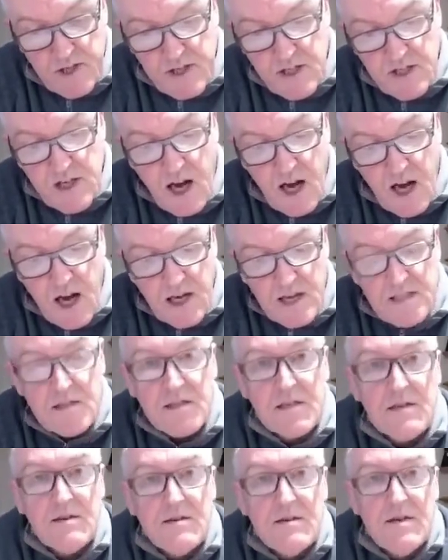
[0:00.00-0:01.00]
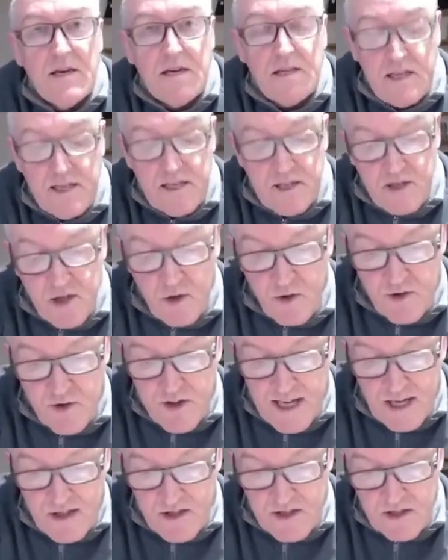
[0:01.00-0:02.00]
SARS, in
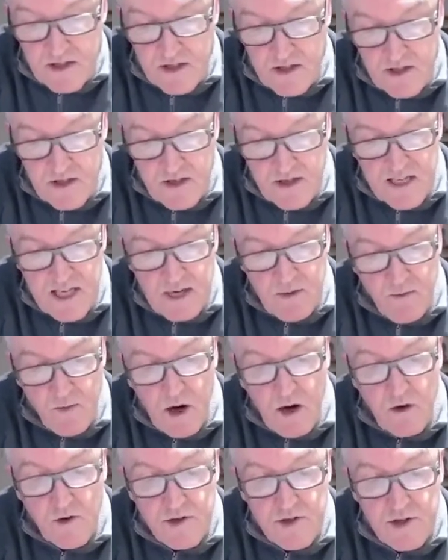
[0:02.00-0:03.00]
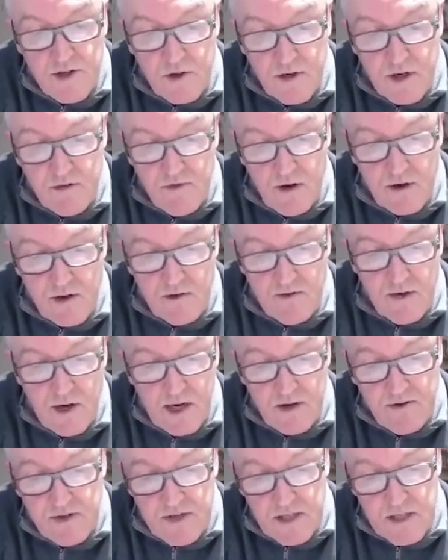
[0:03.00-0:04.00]
2013, also
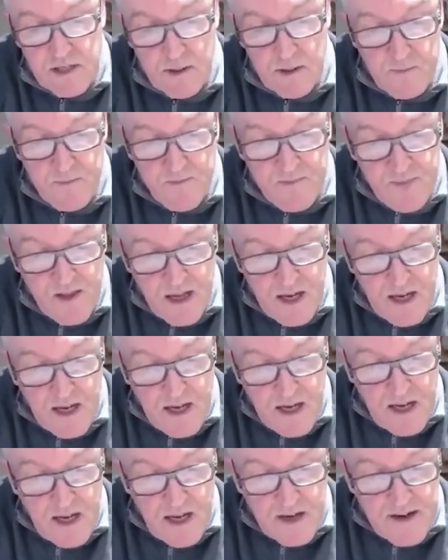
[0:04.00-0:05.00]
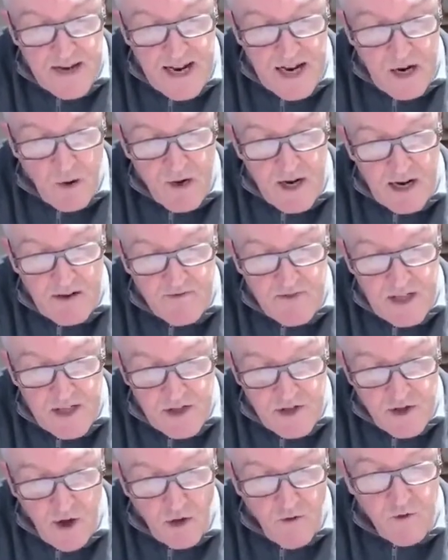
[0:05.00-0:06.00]
coronavirus. And now we have
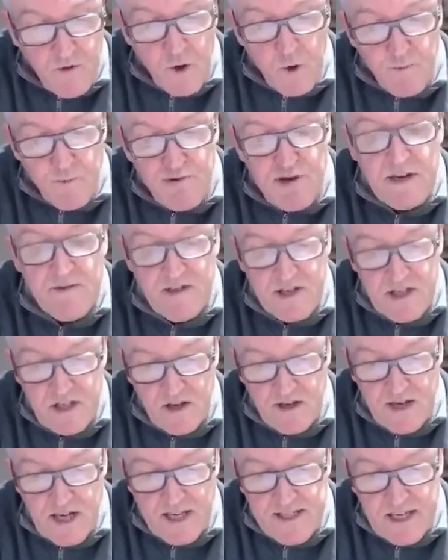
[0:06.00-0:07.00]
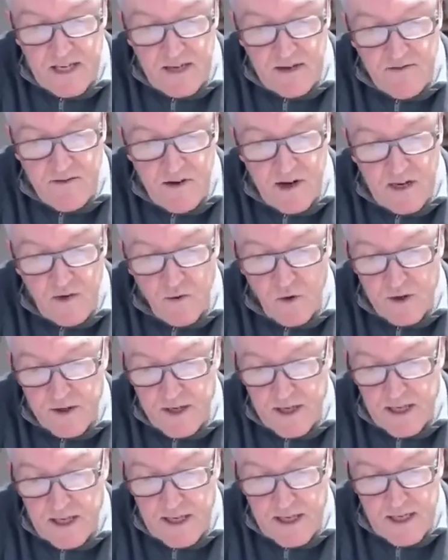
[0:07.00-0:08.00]
this novel, previously identified
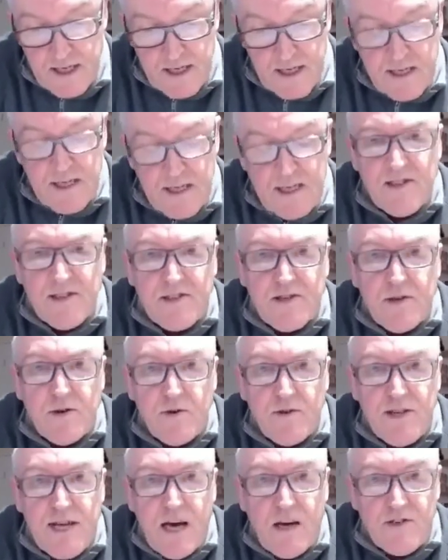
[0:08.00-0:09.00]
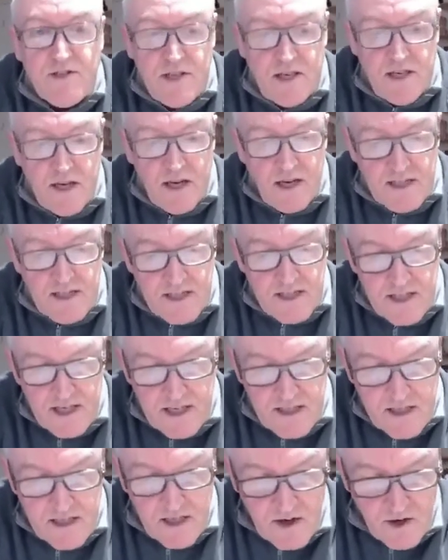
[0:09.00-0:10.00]
in
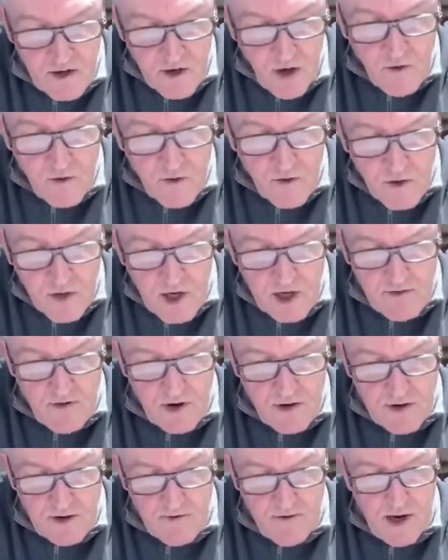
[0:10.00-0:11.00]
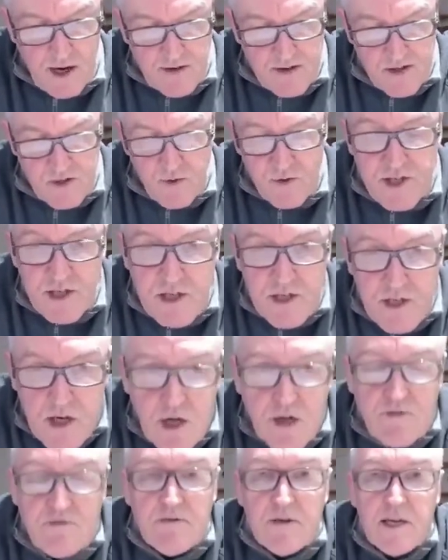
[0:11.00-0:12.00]
2019, novel coronavirus, which is
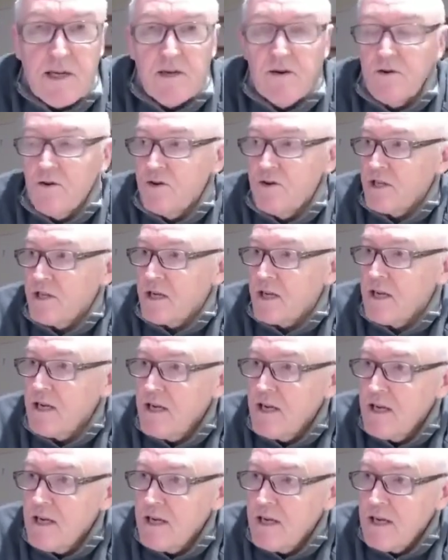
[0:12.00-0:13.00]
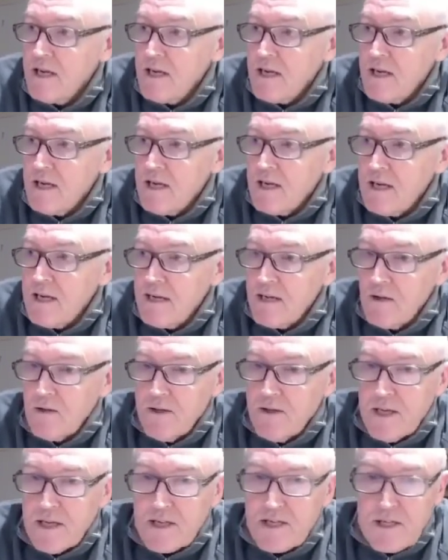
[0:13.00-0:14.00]
currently causing
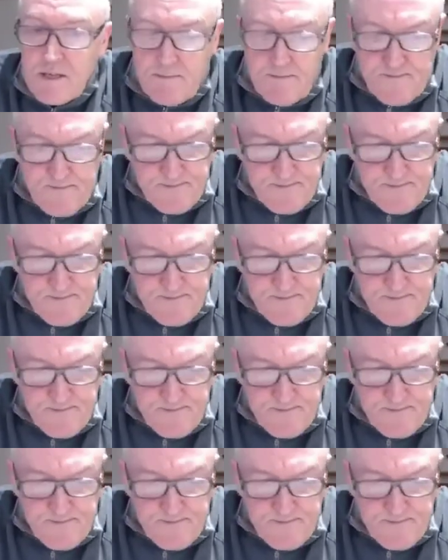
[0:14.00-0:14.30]
illness.